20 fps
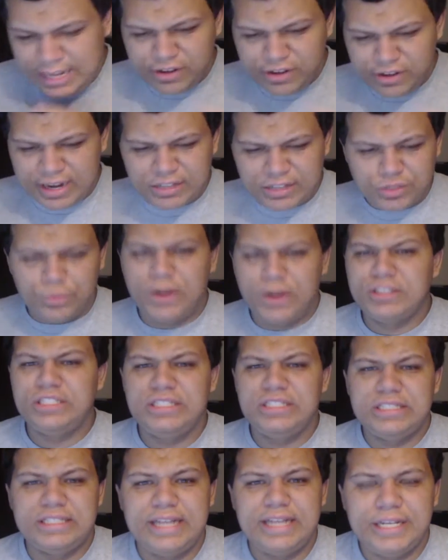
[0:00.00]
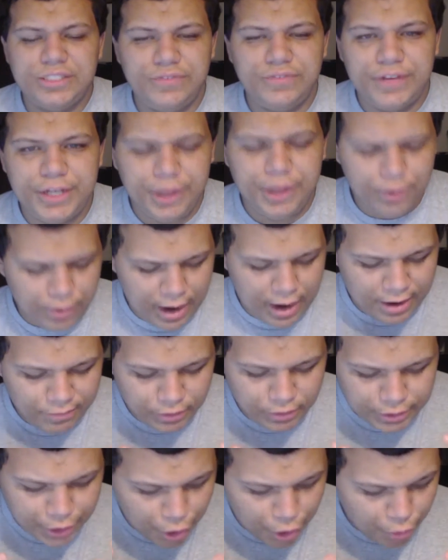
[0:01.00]
thank you guys for watching today's video. I
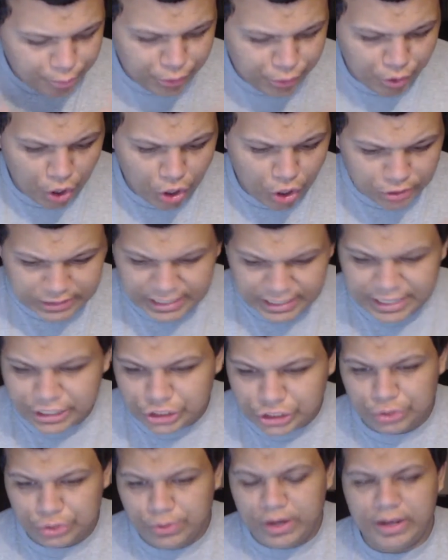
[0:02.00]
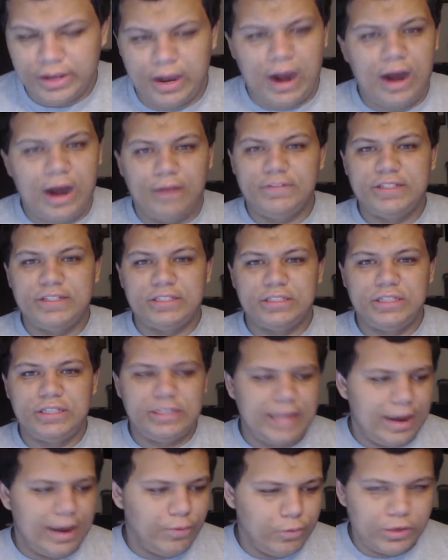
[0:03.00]
really hope you all did enjoy.
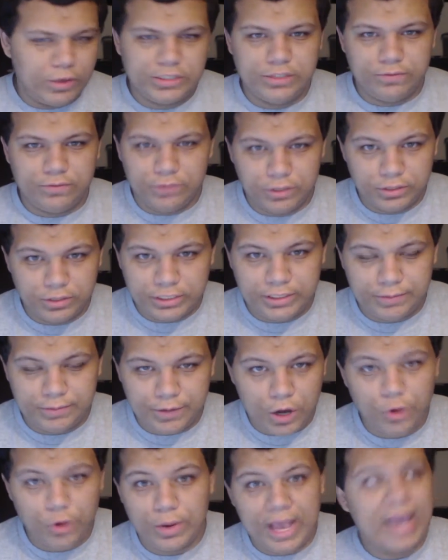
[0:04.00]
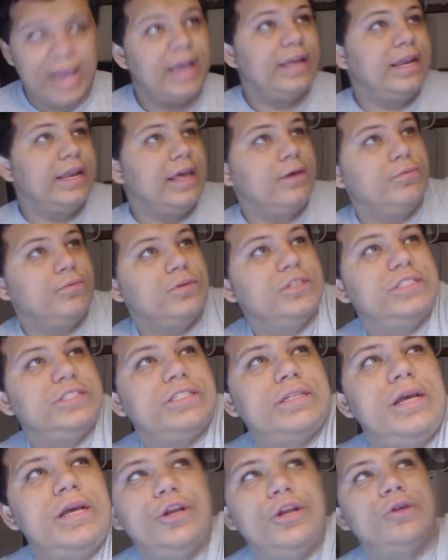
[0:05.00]
Obviously, that wasn't really cocaine. It
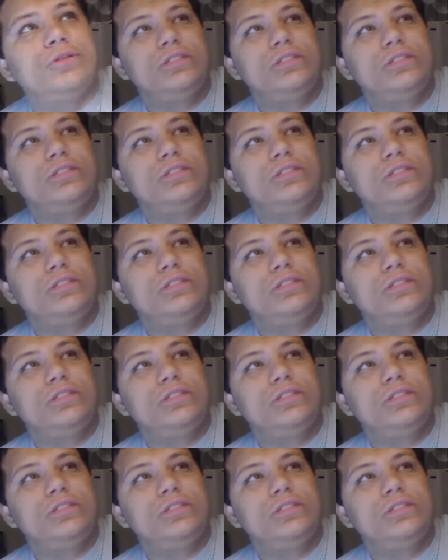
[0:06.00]
was, you